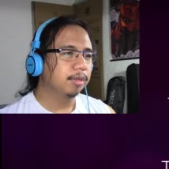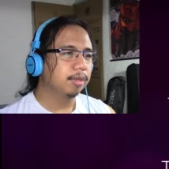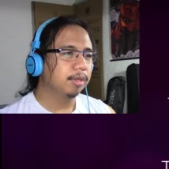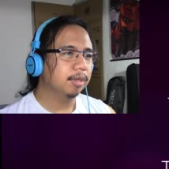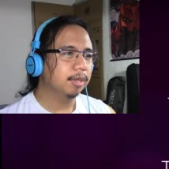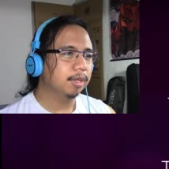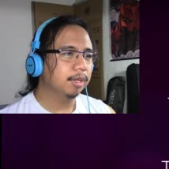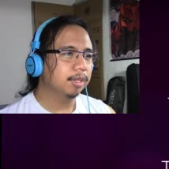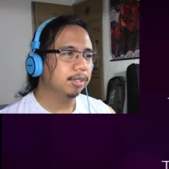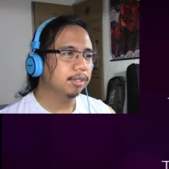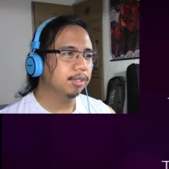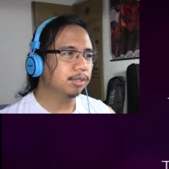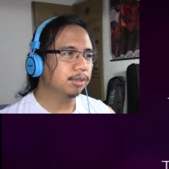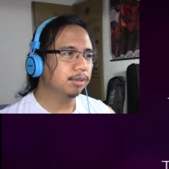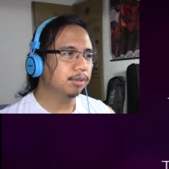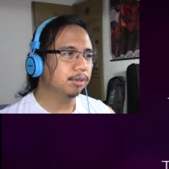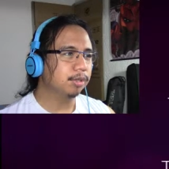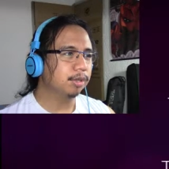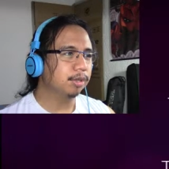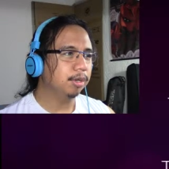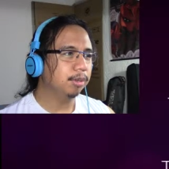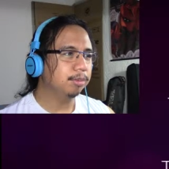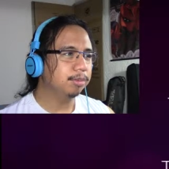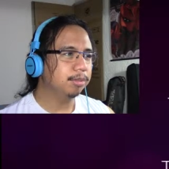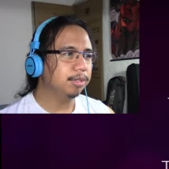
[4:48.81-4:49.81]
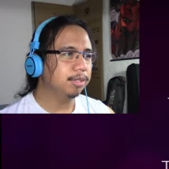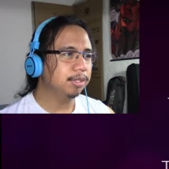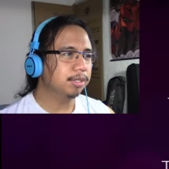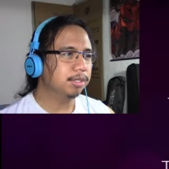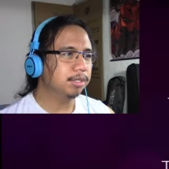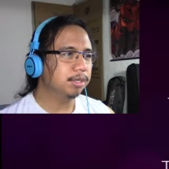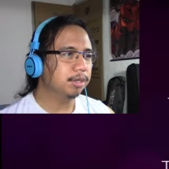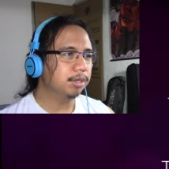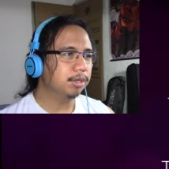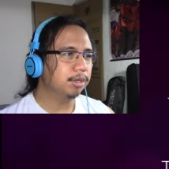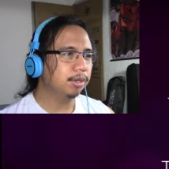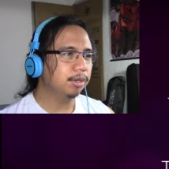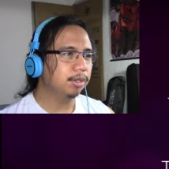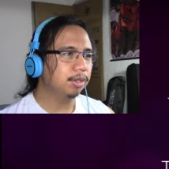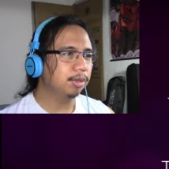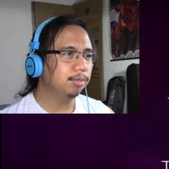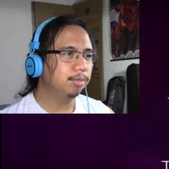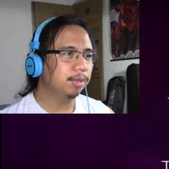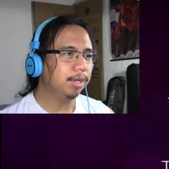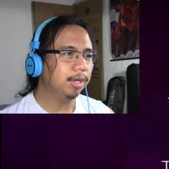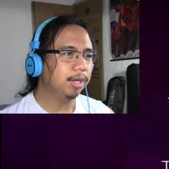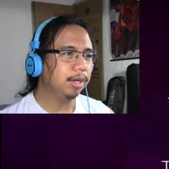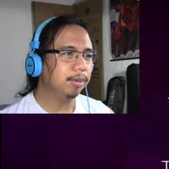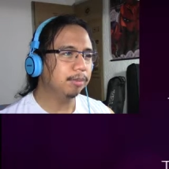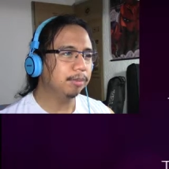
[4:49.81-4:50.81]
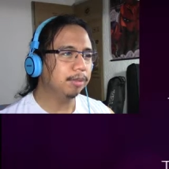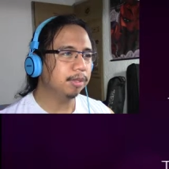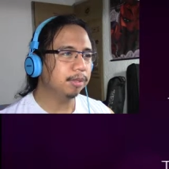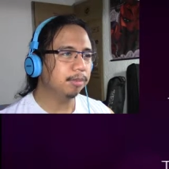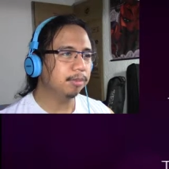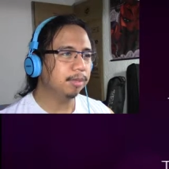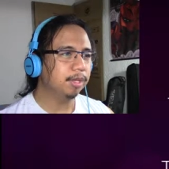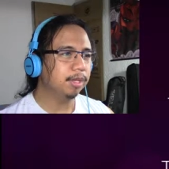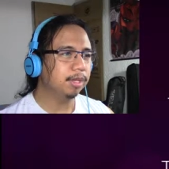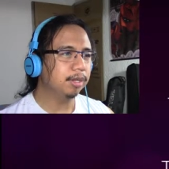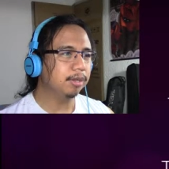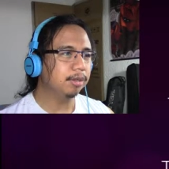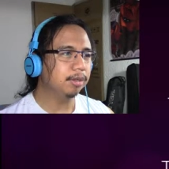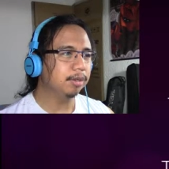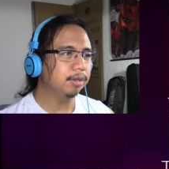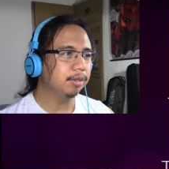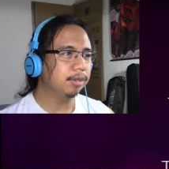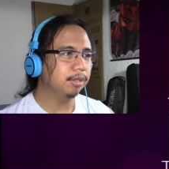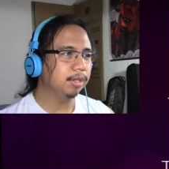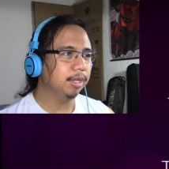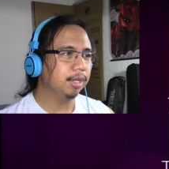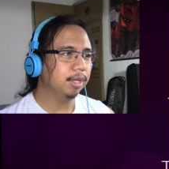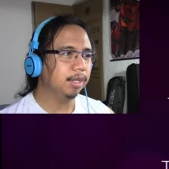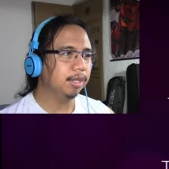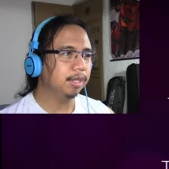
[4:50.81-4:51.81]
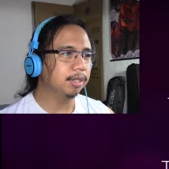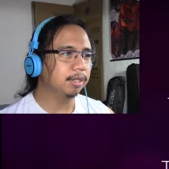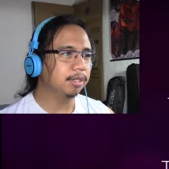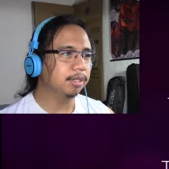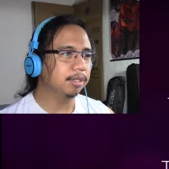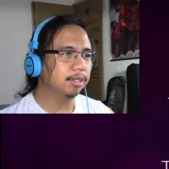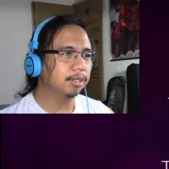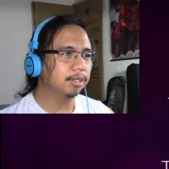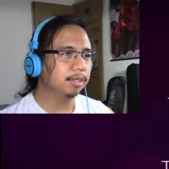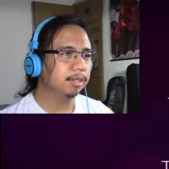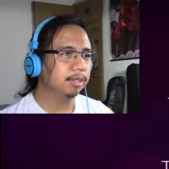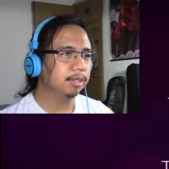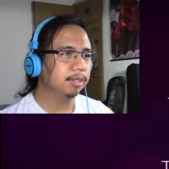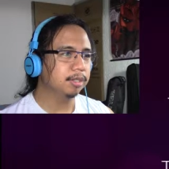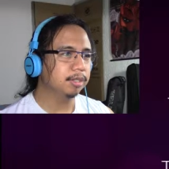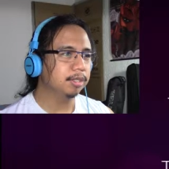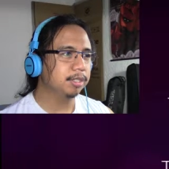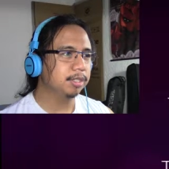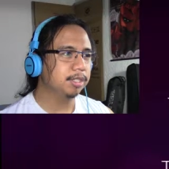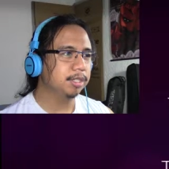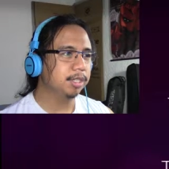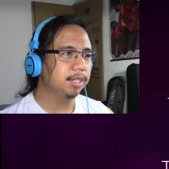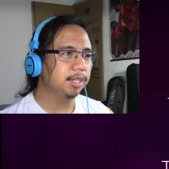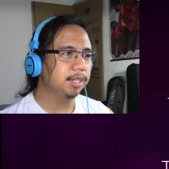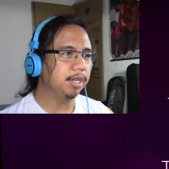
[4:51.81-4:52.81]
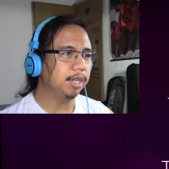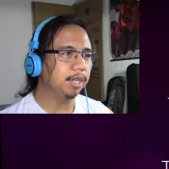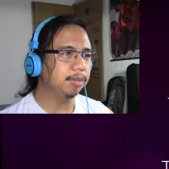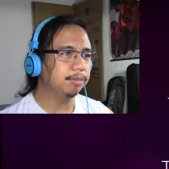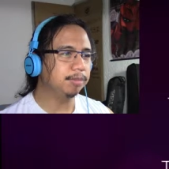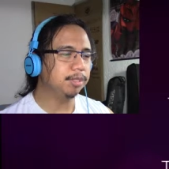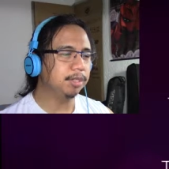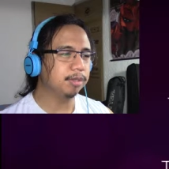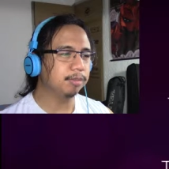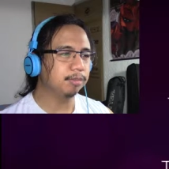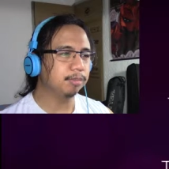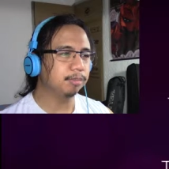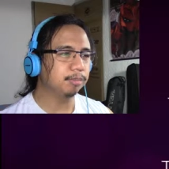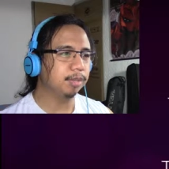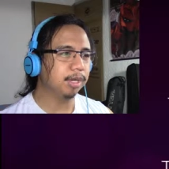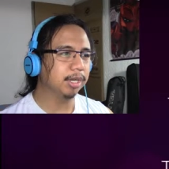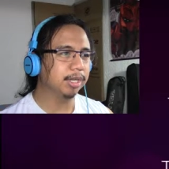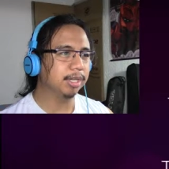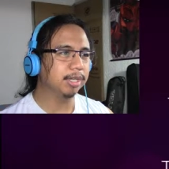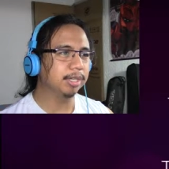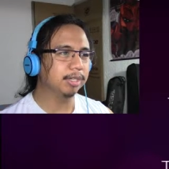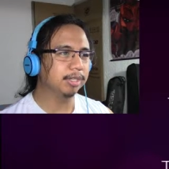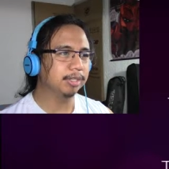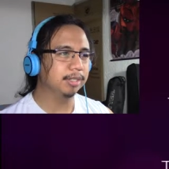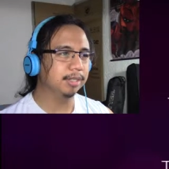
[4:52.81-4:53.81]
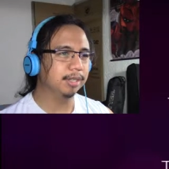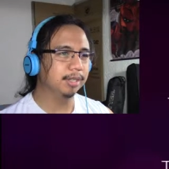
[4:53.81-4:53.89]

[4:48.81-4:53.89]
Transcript: Okay, so the options are you pick up the beagle and she names him Bucket.